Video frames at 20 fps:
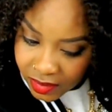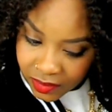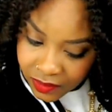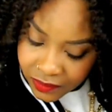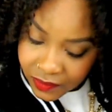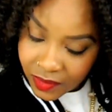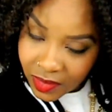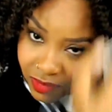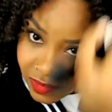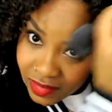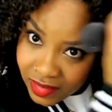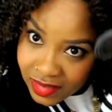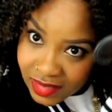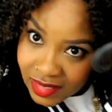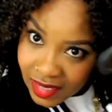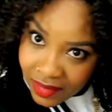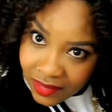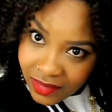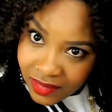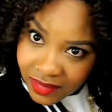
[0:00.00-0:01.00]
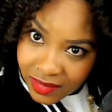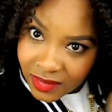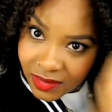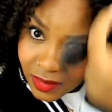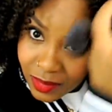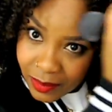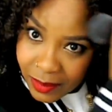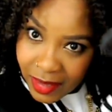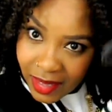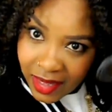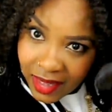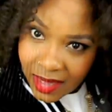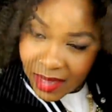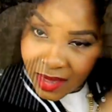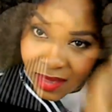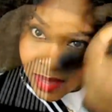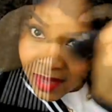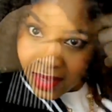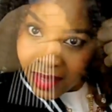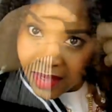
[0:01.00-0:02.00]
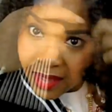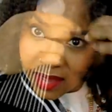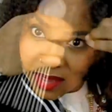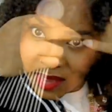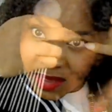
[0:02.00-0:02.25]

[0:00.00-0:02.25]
I added some water to like